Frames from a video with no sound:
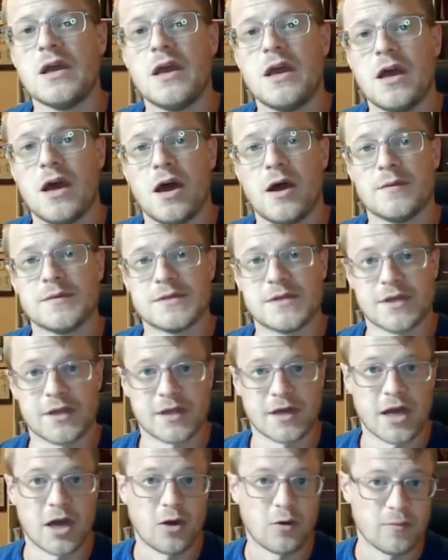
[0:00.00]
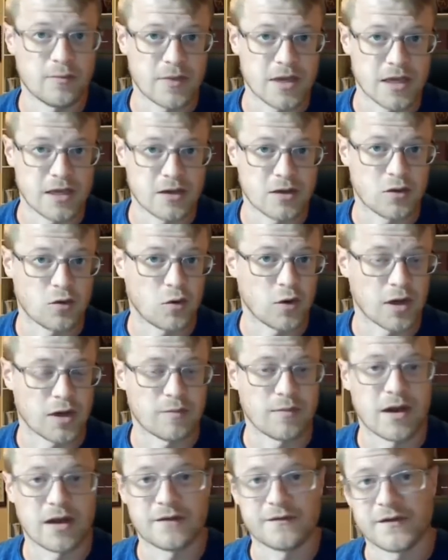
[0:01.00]
so that I can help make quick
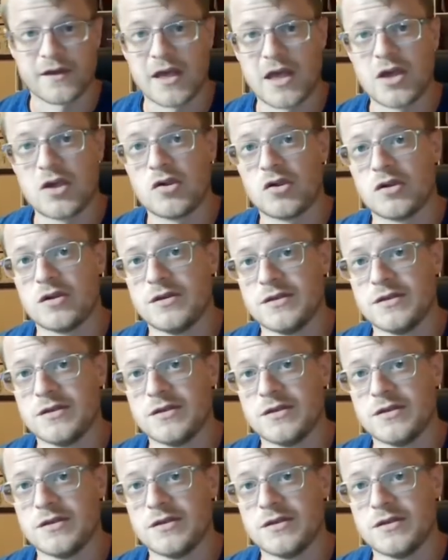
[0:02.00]
modifications